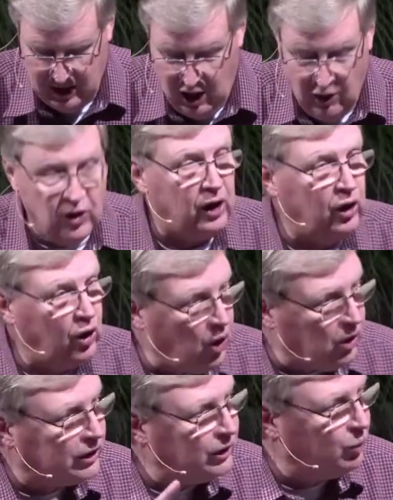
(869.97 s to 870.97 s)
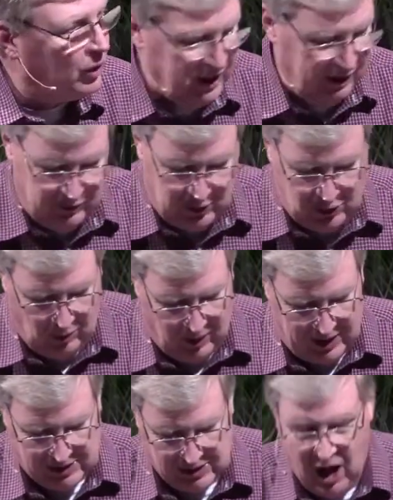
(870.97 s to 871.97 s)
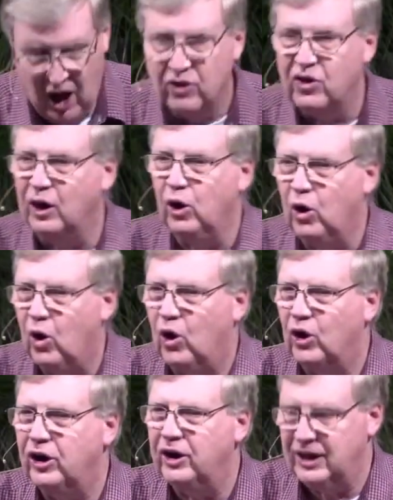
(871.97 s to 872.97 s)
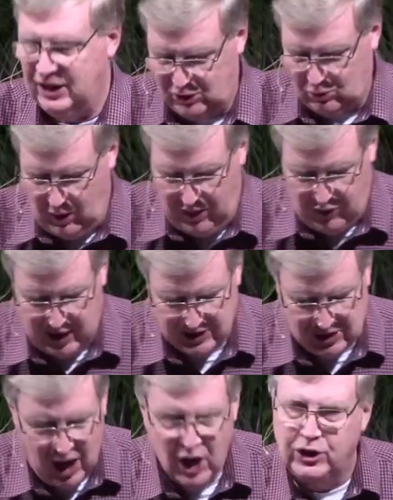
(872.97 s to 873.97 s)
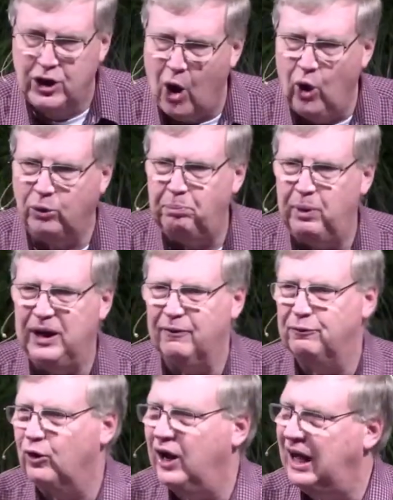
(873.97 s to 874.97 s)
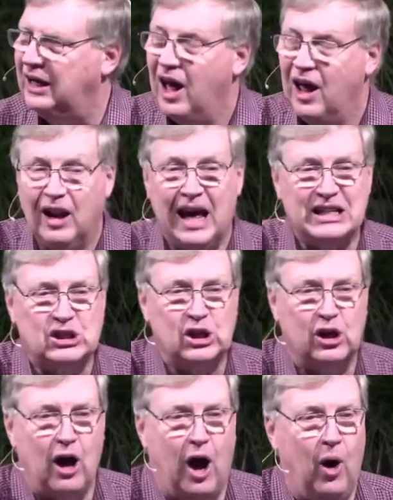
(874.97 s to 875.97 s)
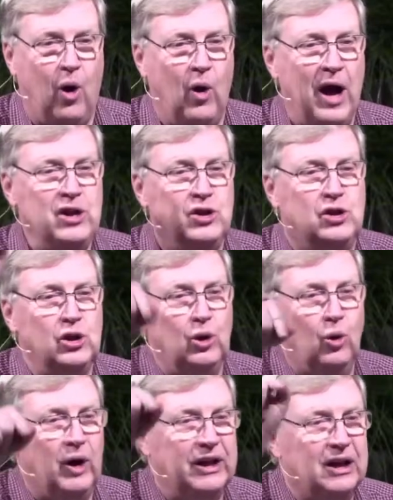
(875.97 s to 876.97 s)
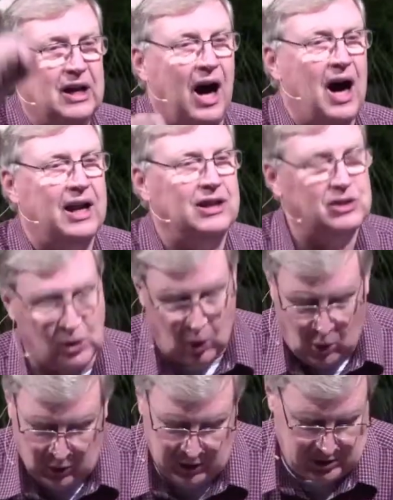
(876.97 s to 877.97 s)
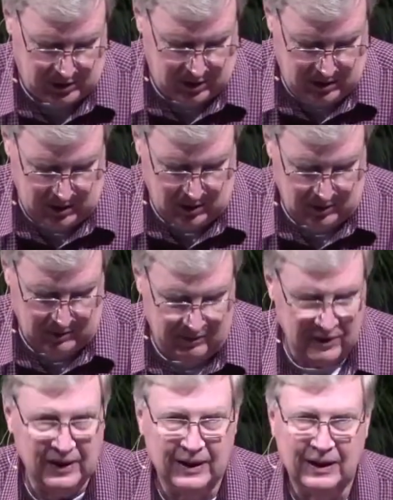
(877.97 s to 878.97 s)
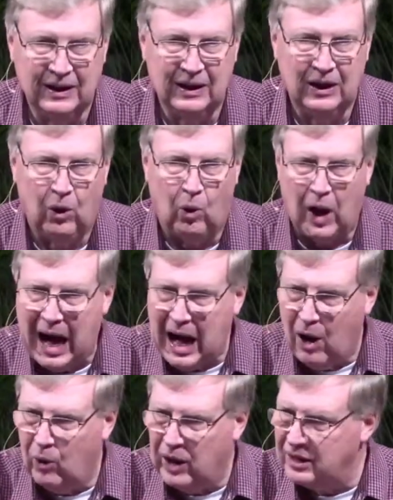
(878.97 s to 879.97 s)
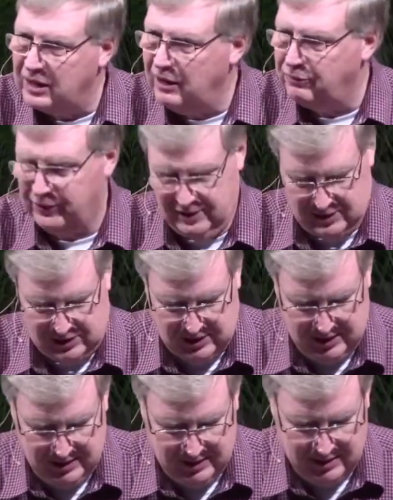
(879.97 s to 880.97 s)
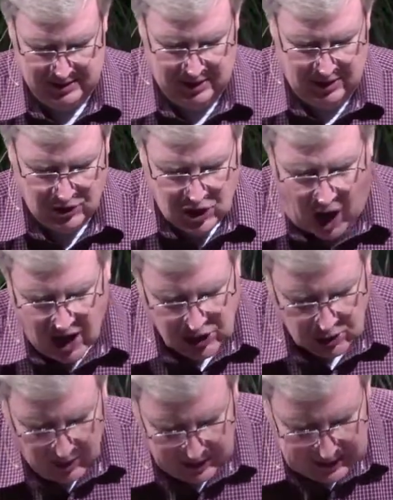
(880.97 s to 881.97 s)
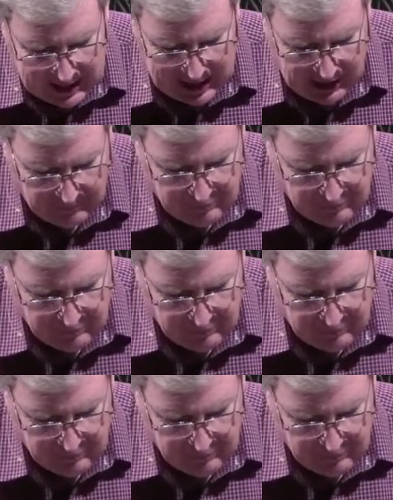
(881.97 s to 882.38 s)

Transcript: The Lord will give it to us. The Lord is with us. Don't be afraid. Let's go and do what God has told us to do. Wow, what a difference. Joshua and Caleb